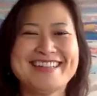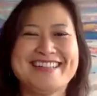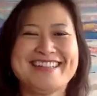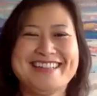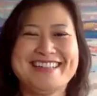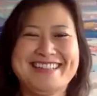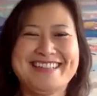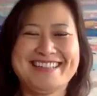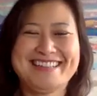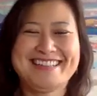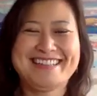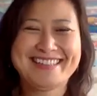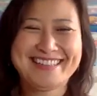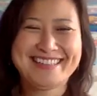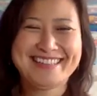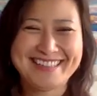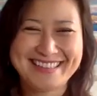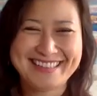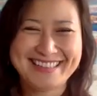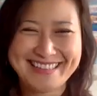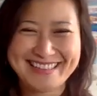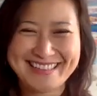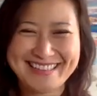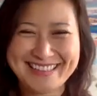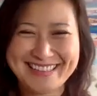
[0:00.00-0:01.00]

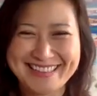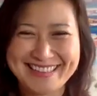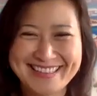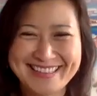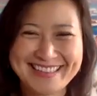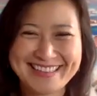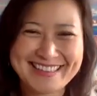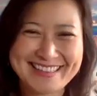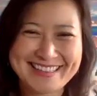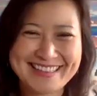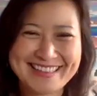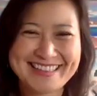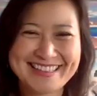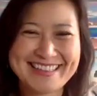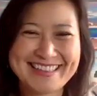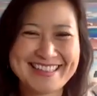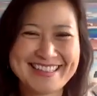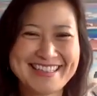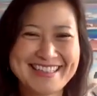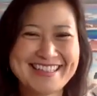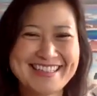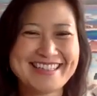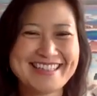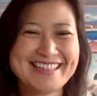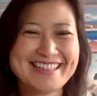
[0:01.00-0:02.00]

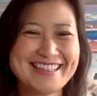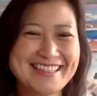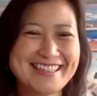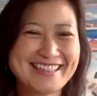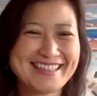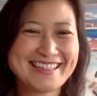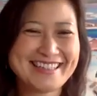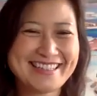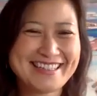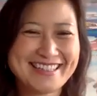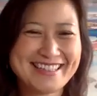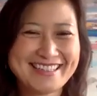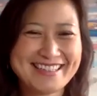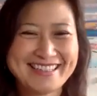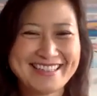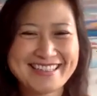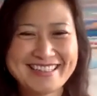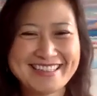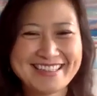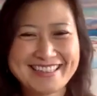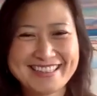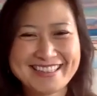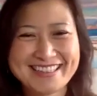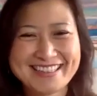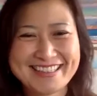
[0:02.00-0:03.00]

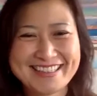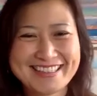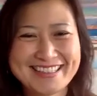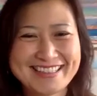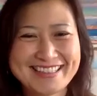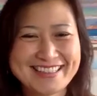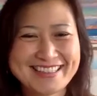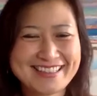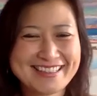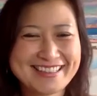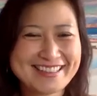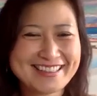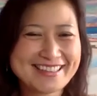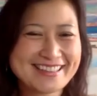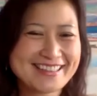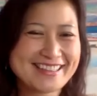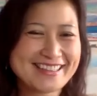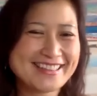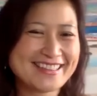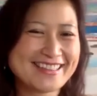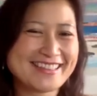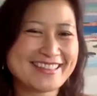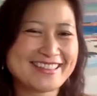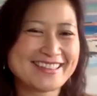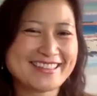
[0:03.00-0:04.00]

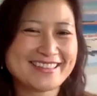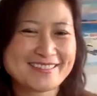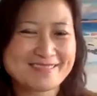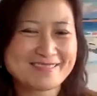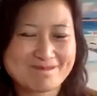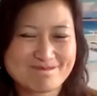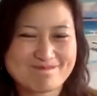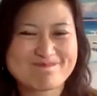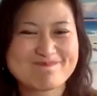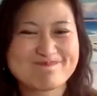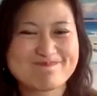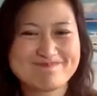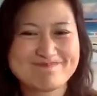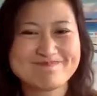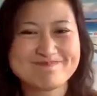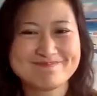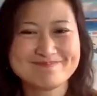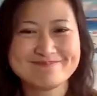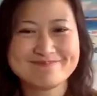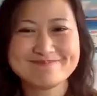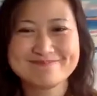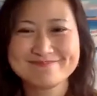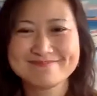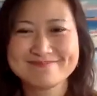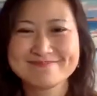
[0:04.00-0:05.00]

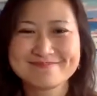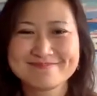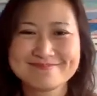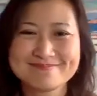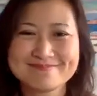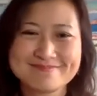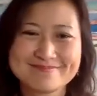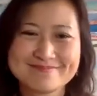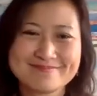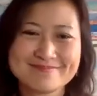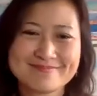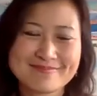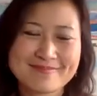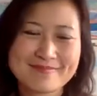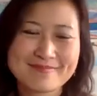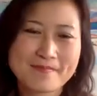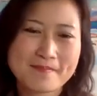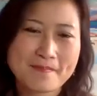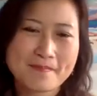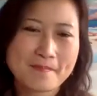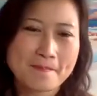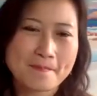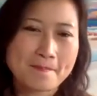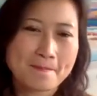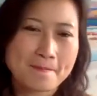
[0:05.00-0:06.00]

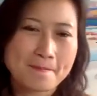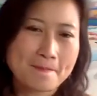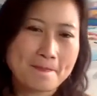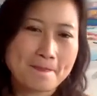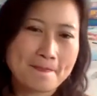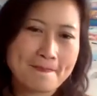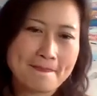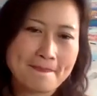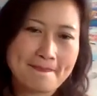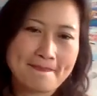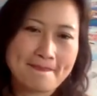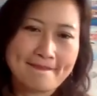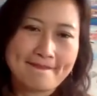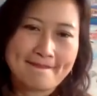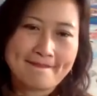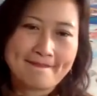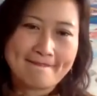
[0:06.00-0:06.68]
(not speaking)